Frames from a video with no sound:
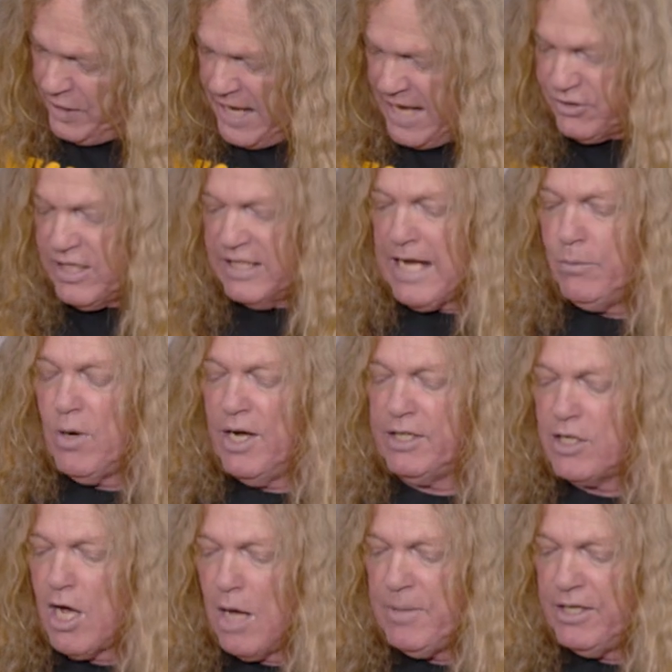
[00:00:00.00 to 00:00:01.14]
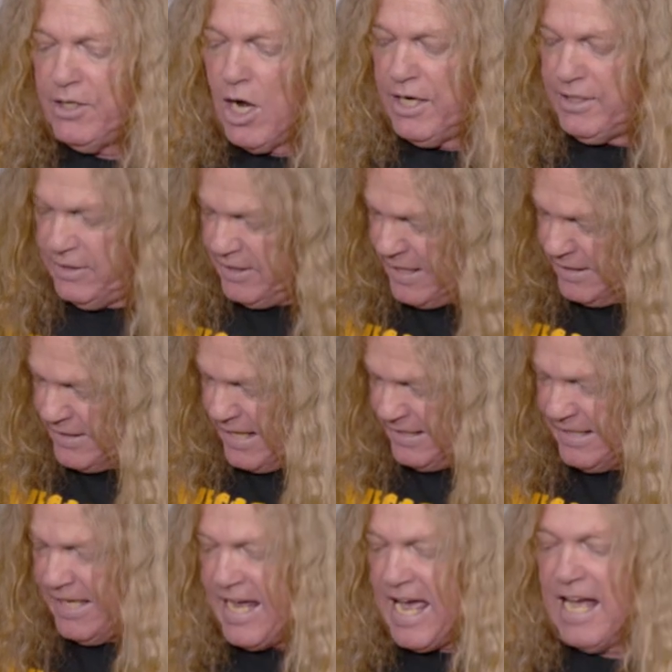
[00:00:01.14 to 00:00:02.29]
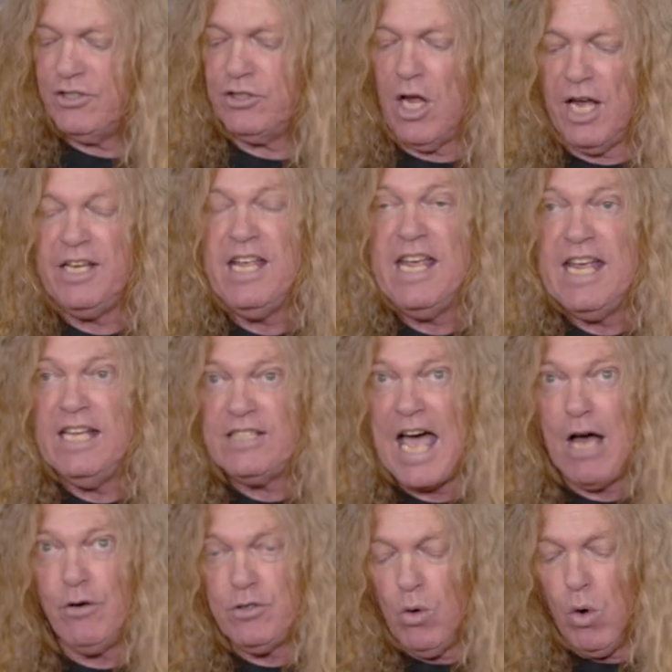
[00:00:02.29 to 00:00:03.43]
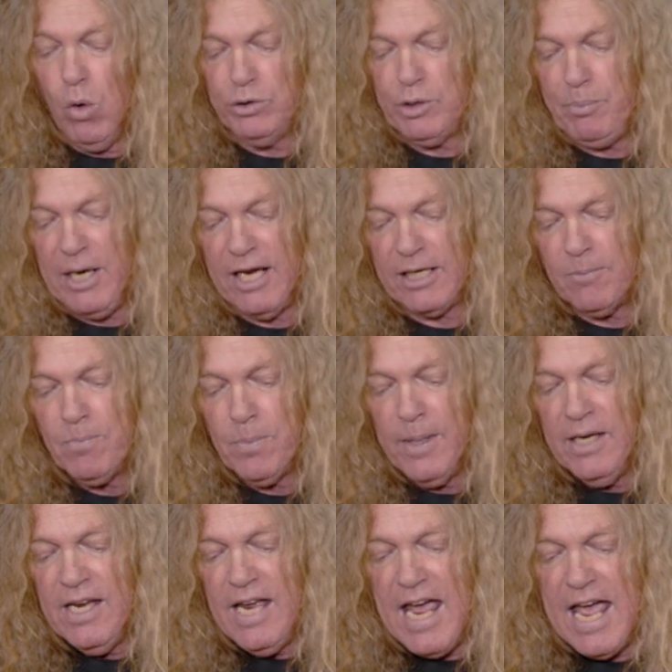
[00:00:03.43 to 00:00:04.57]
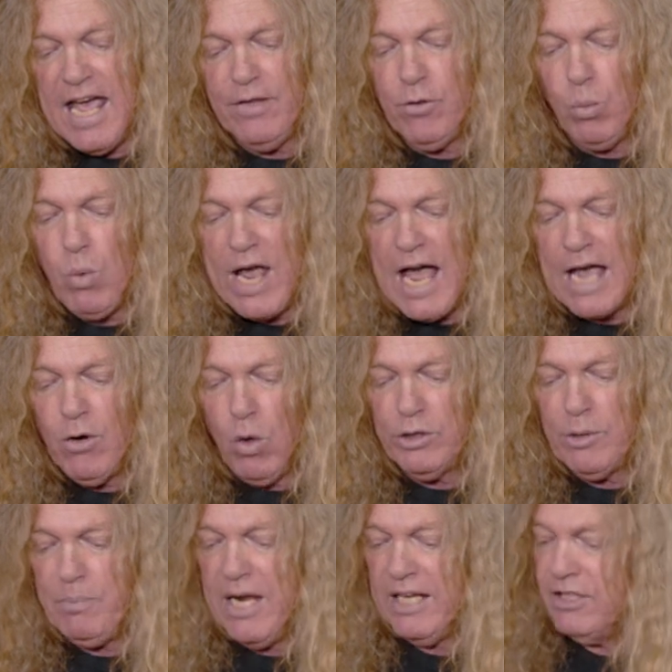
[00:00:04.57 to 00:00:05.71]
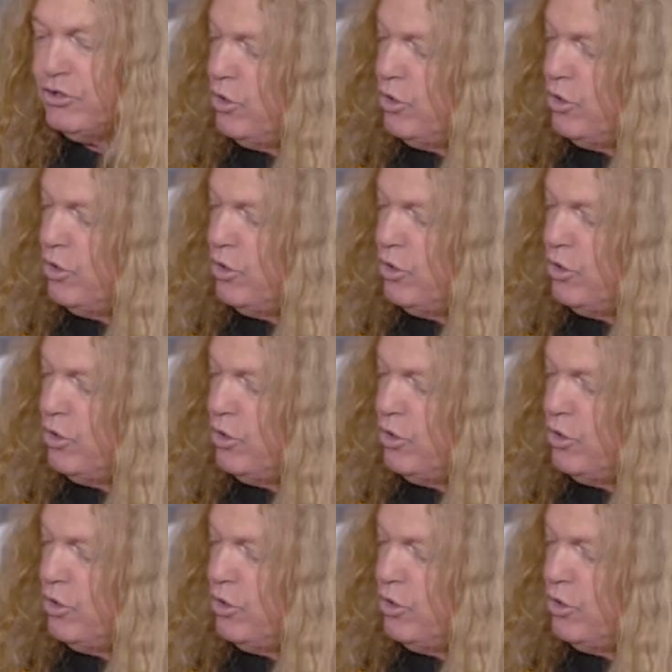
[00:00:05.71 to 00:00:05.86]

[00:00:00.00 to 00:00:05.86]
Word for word: one last thing I want to comment on that I get asked on is how you hold a pick, and the way I hold the pick